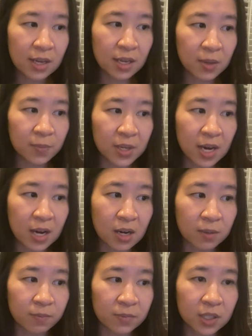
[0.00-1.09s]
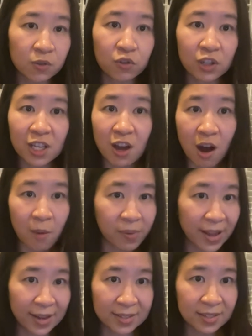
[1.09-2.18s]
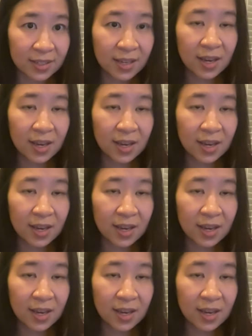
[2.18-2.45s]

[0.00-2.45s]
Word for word: it becomes really complex.